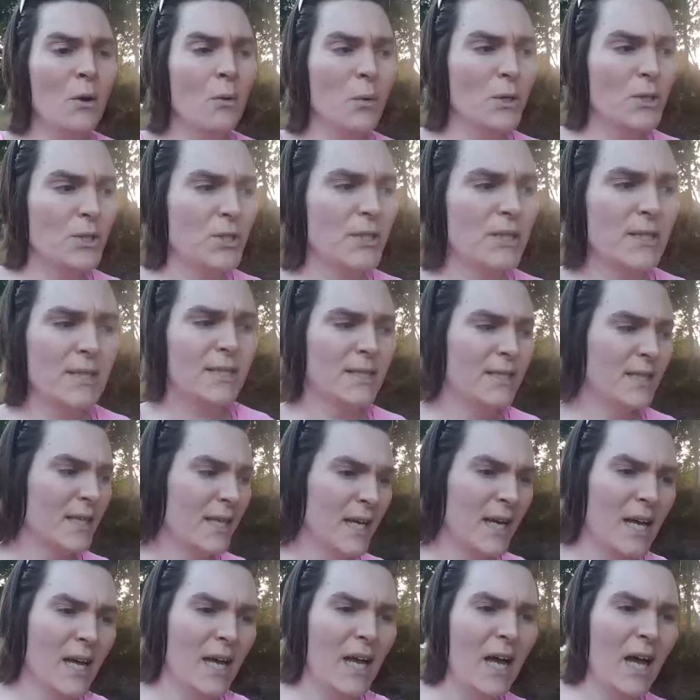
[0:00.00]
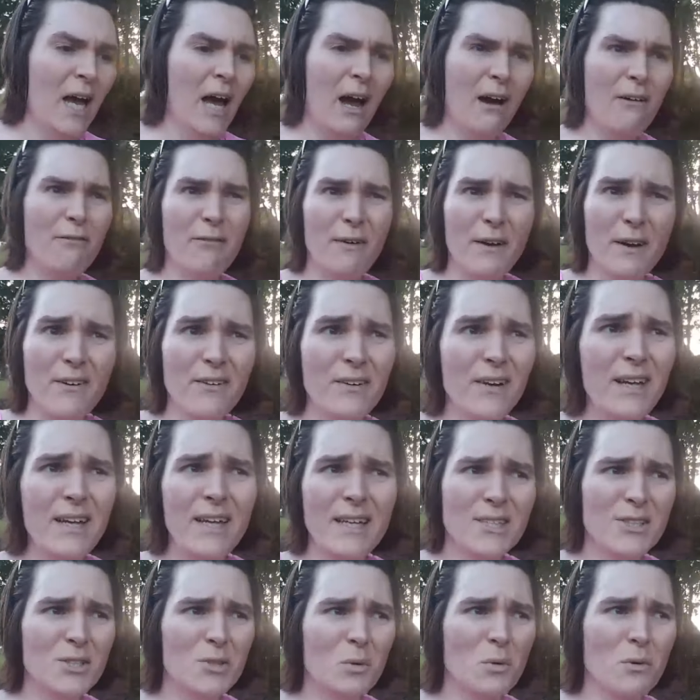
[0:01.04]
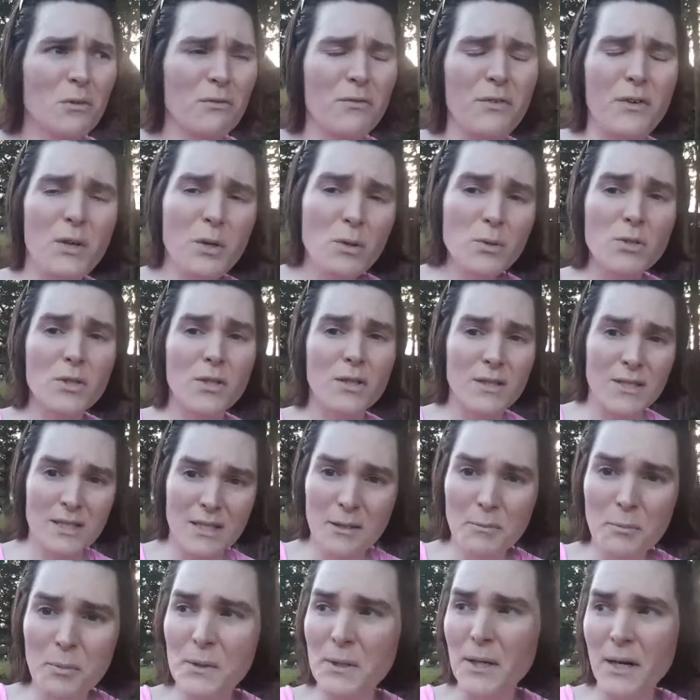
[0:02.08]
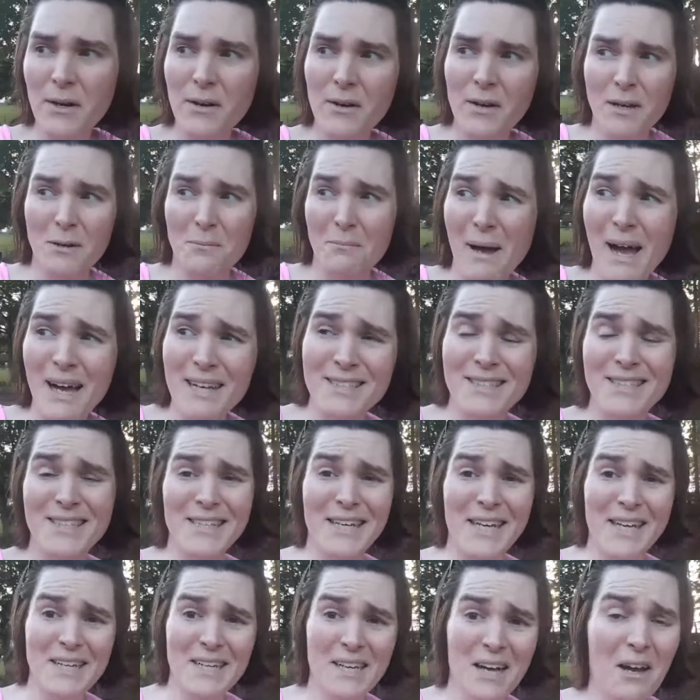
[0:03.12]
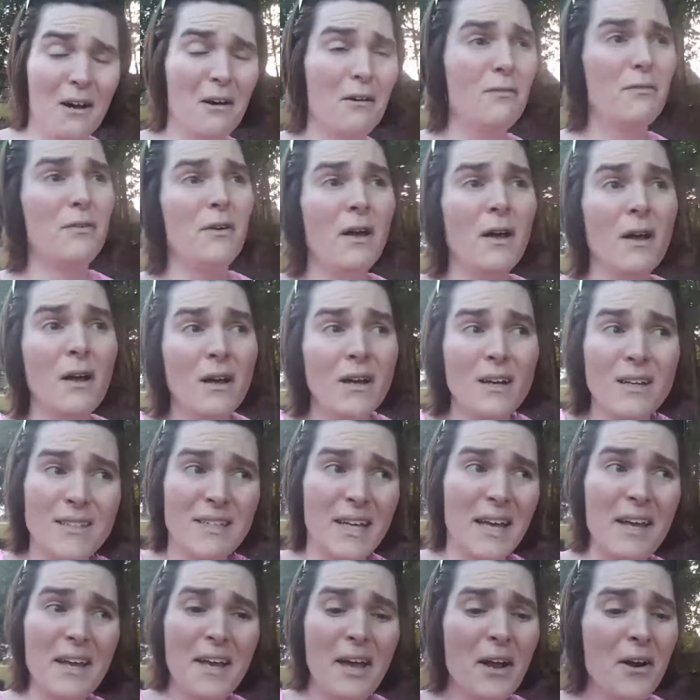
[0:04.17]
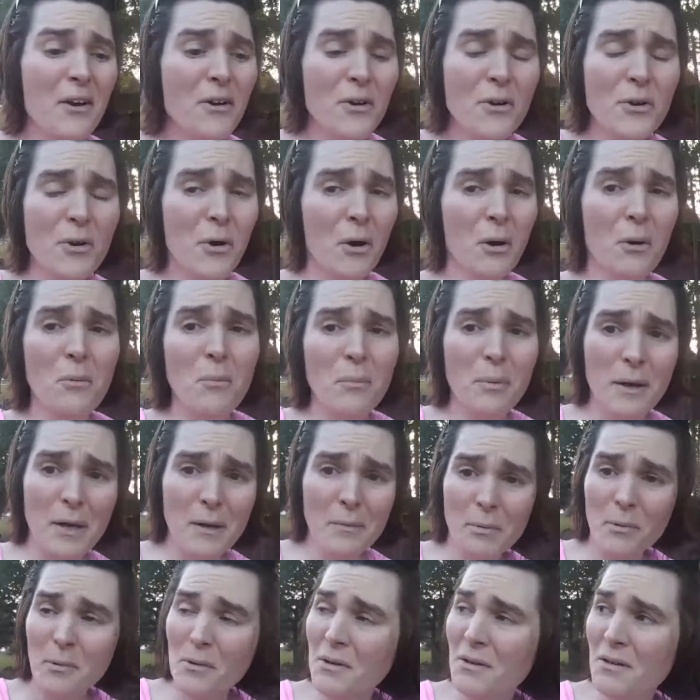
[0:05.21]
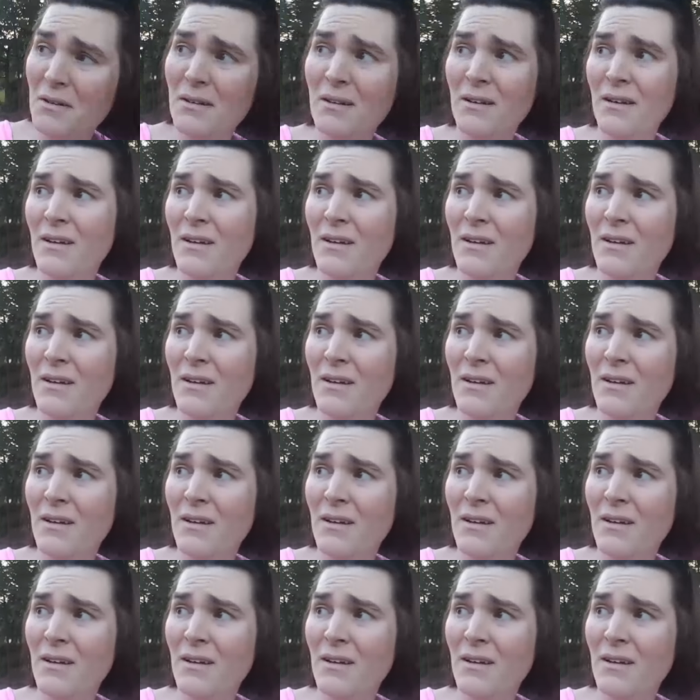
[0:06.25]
which is a very sort of useless libertarian mindset of take care of your own people,